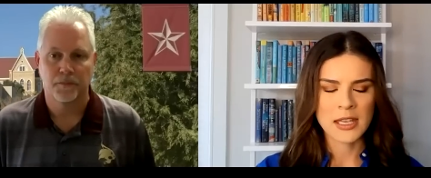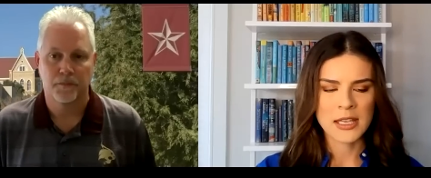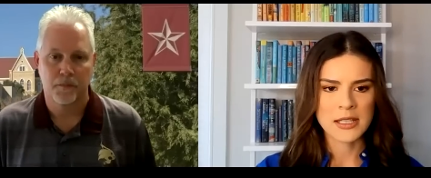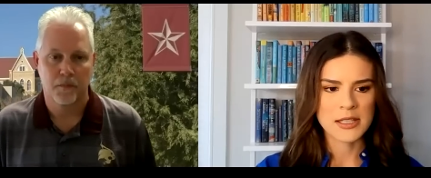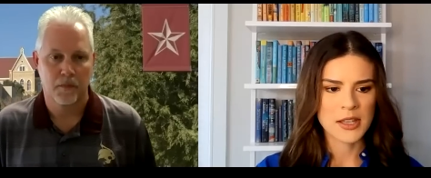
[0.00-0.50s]
Speaker 1: that
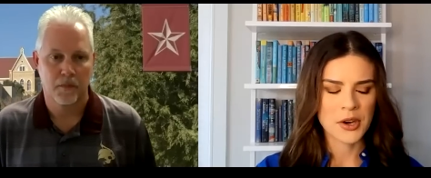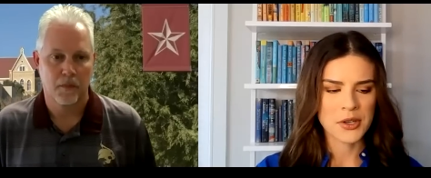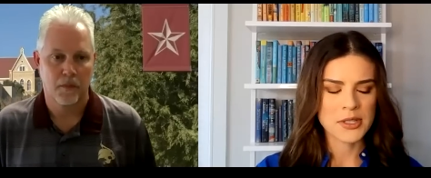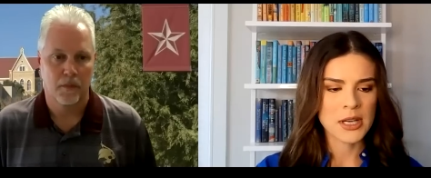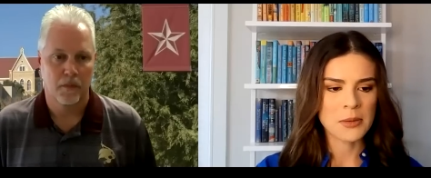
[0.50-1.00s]
cases there
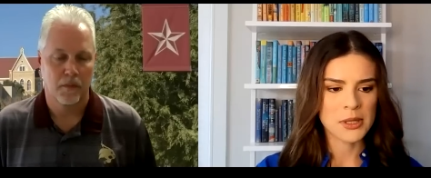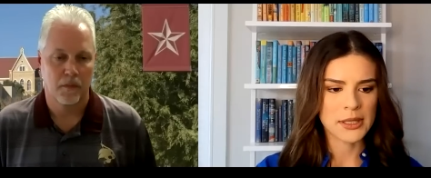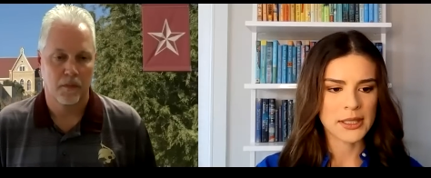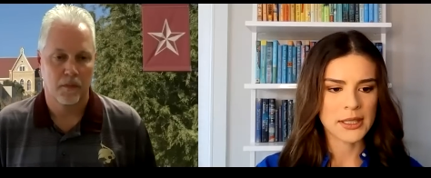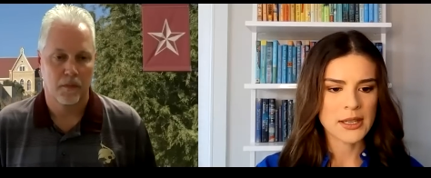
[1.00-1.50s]
are
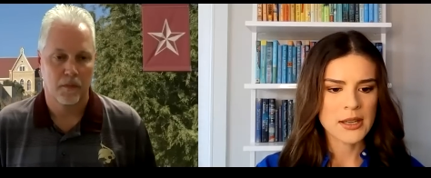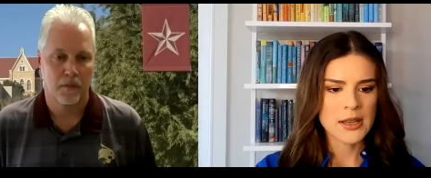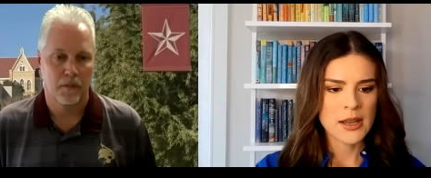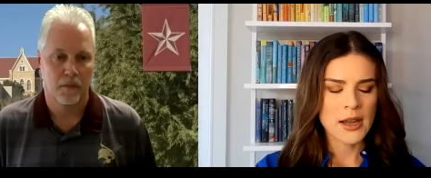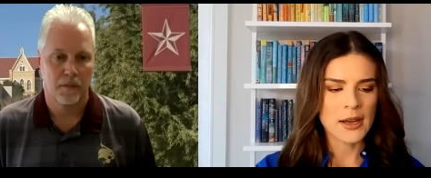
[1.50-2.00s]
doubling.
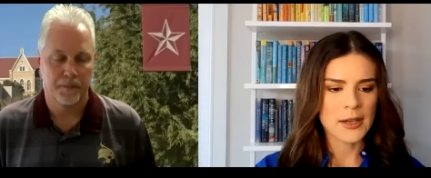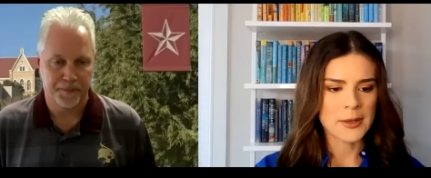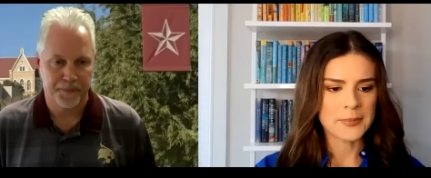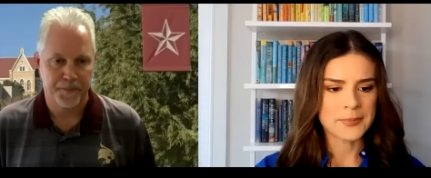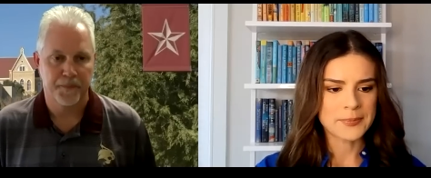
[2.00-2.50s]

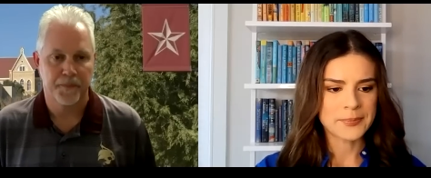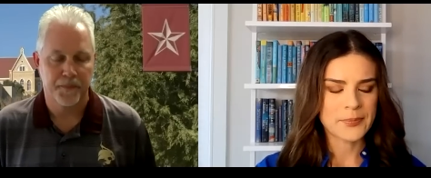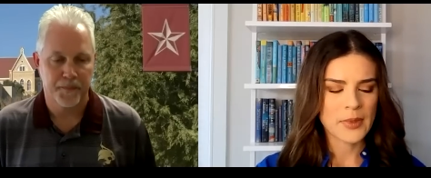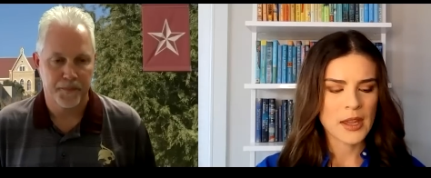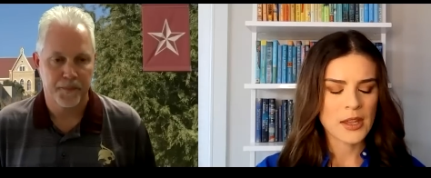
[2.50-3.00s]
Um,
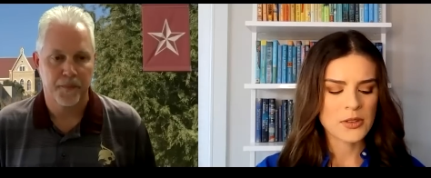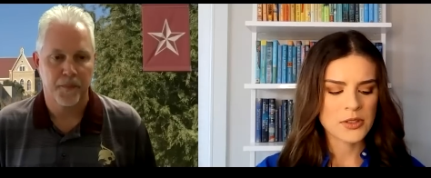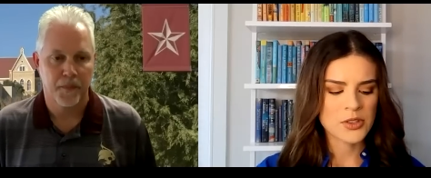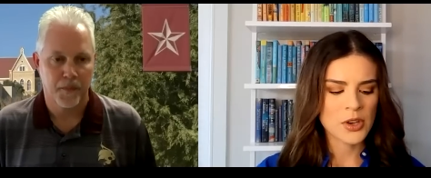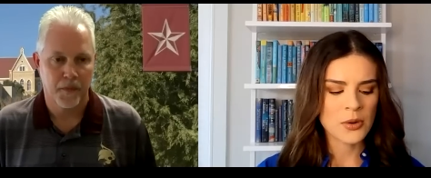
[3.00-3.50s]

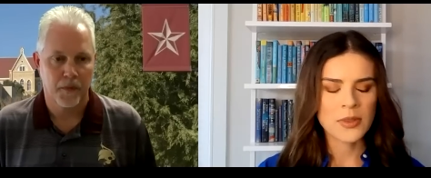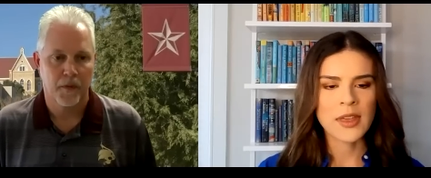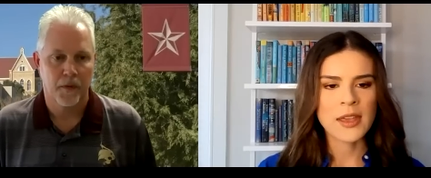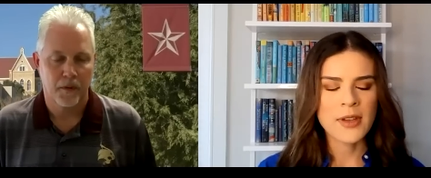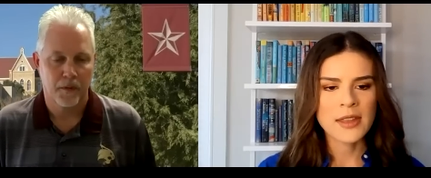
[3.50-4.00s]
so
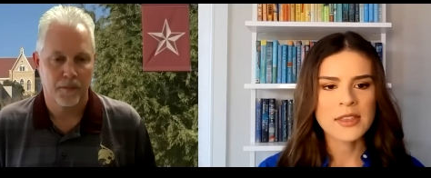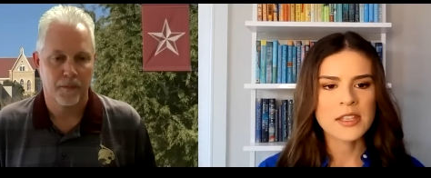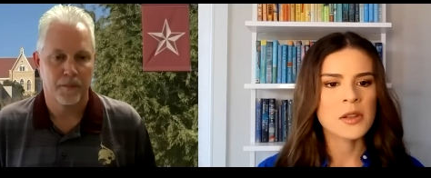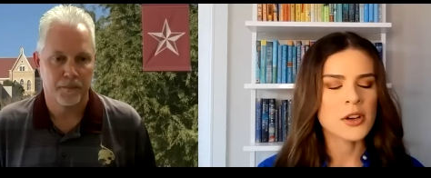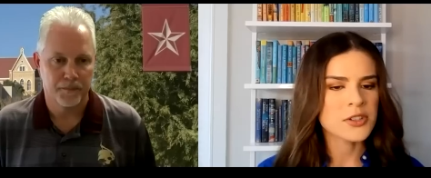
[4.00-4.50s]
they've had
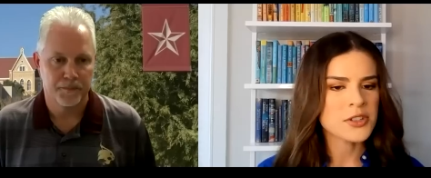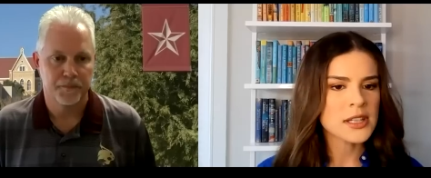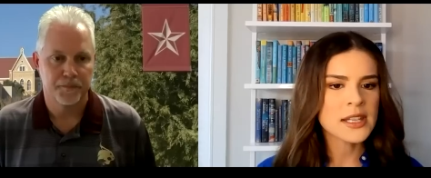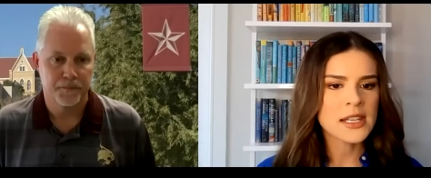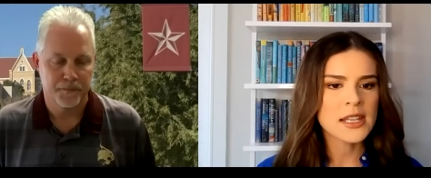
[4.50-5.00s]
these large
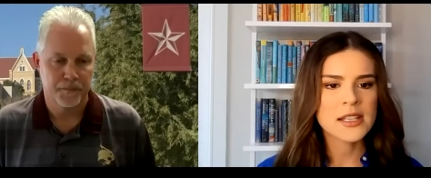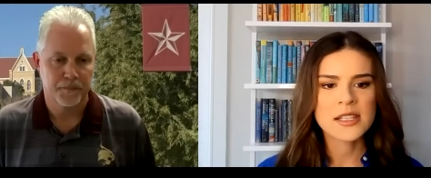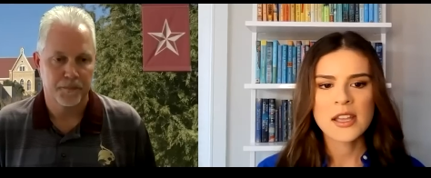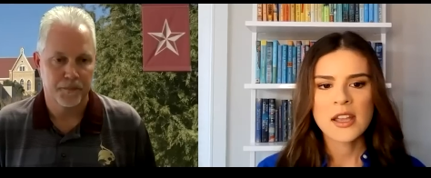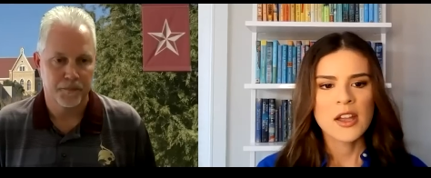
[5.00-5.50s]

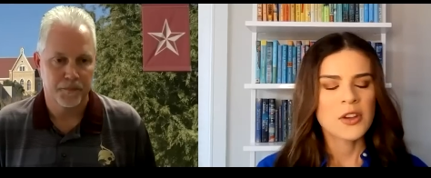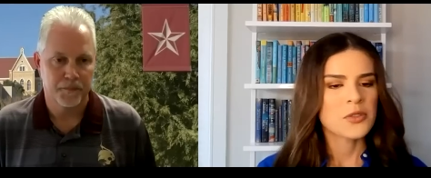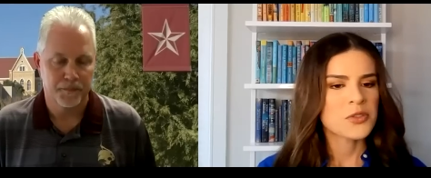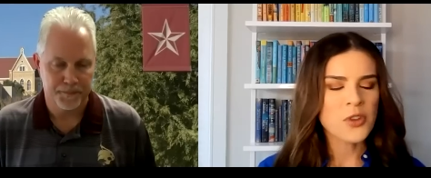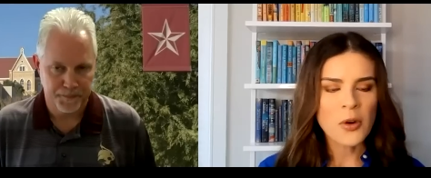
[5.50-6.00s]
clinics,
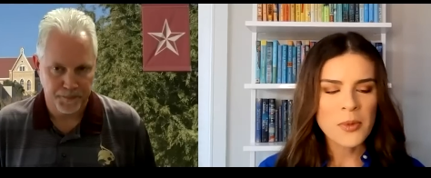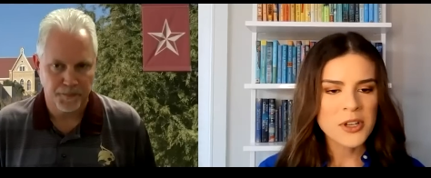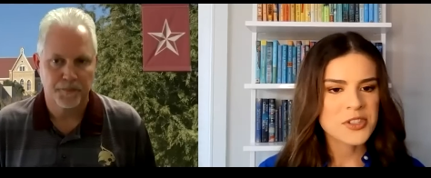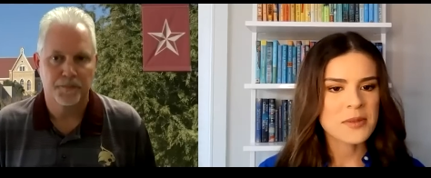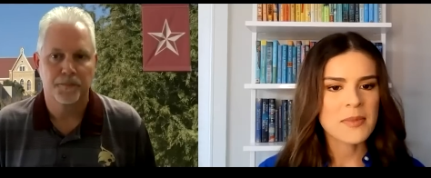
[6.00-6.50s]
so
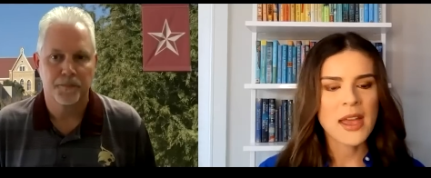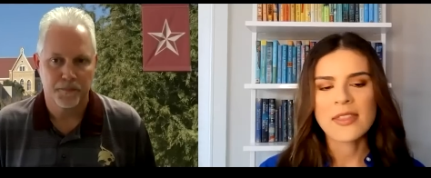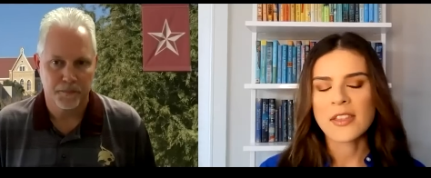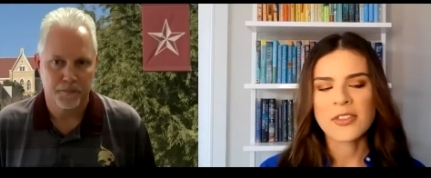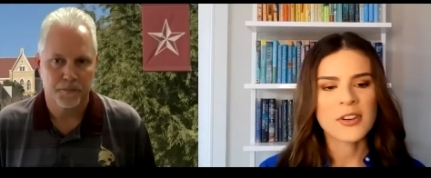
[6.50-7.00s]
much
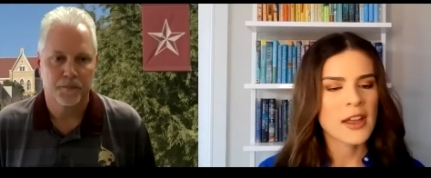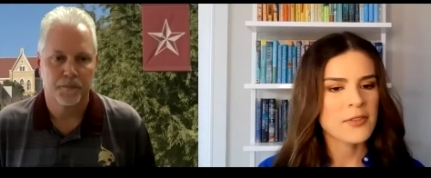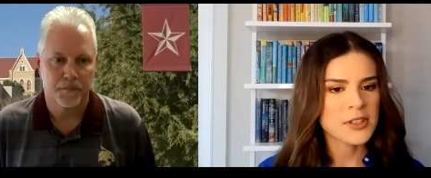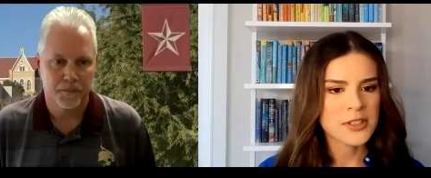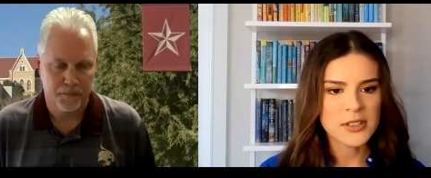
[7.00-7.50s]
demand that they're
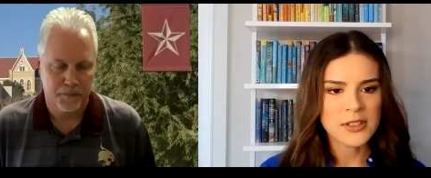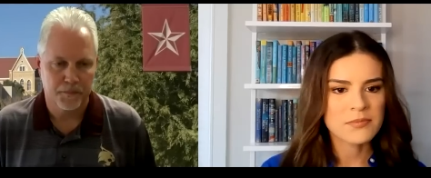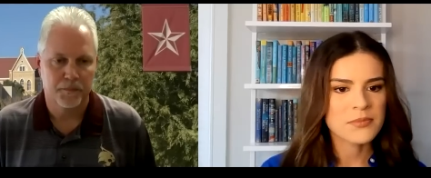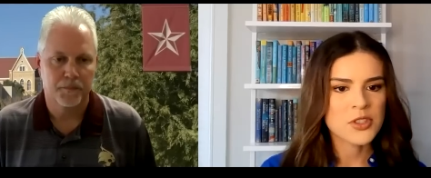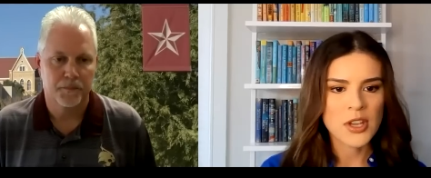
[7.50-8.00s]
having to
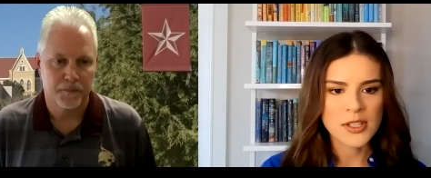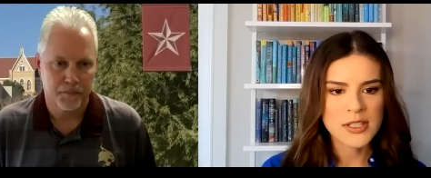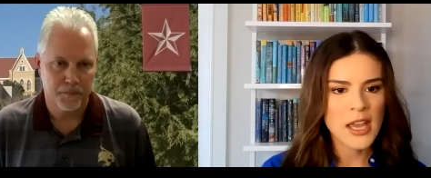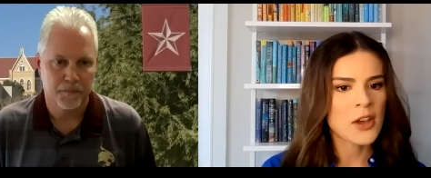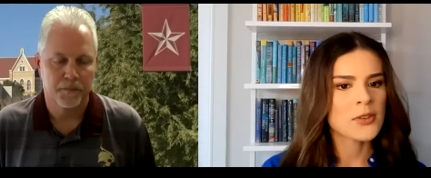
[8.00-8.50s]
shut
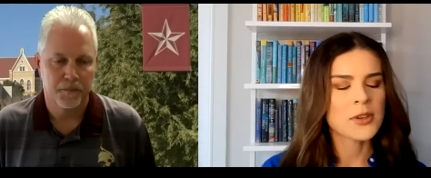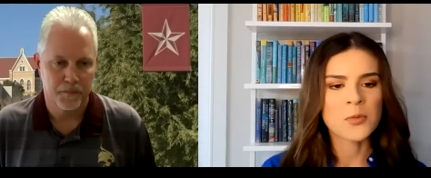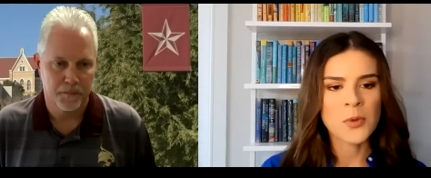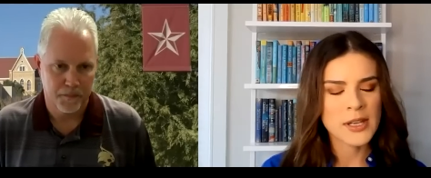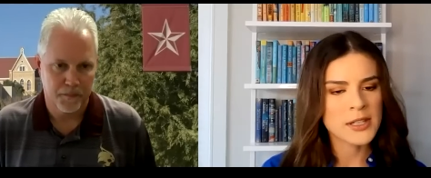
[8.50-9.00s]
down
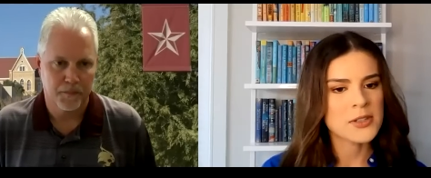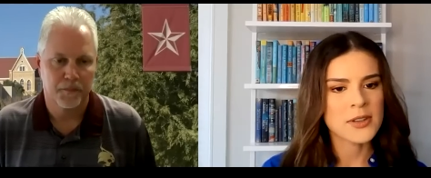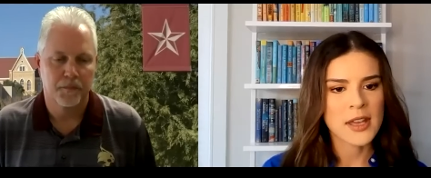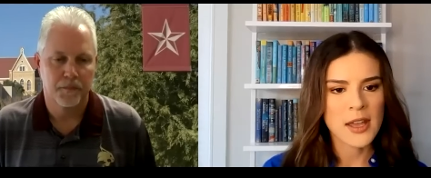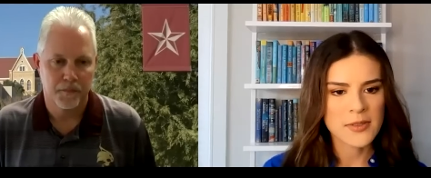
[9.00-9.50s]
and wait
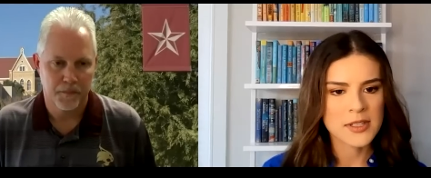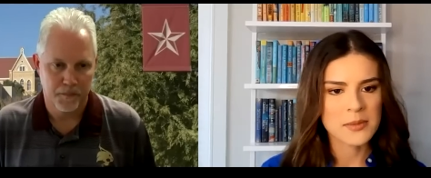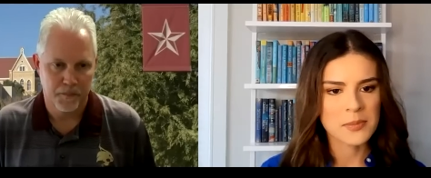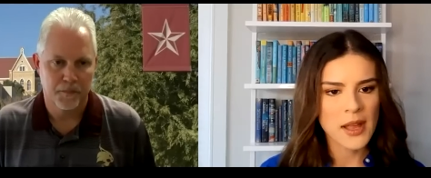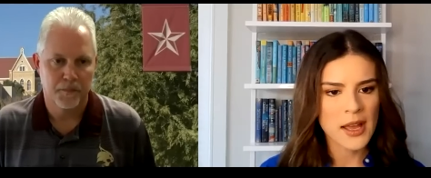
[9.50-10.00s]
until they have the
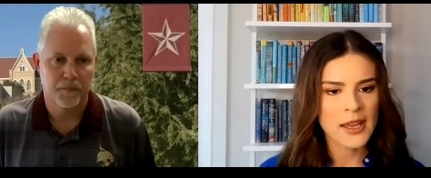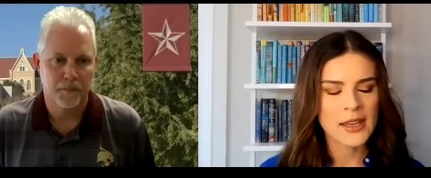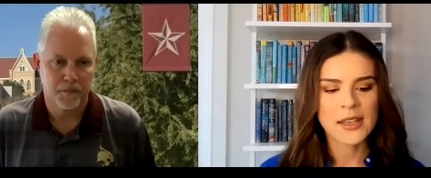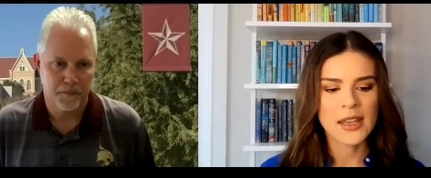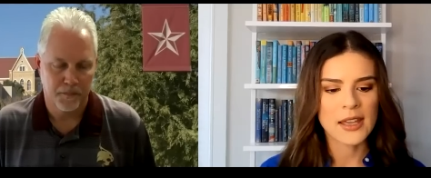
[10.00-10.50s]

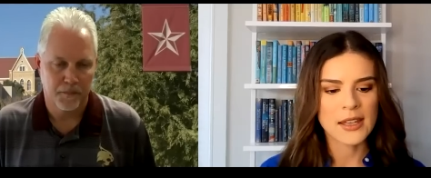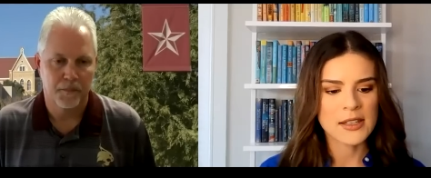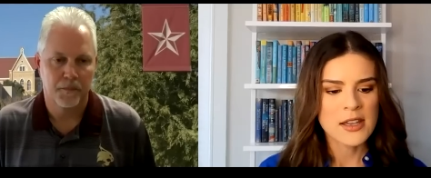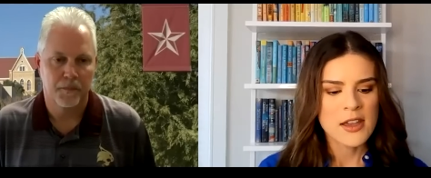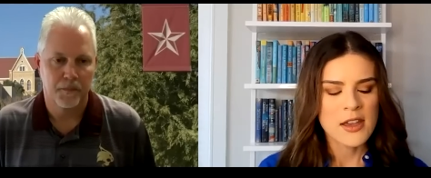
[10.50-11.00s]
supply.
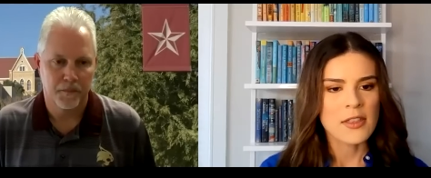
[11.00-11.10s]
And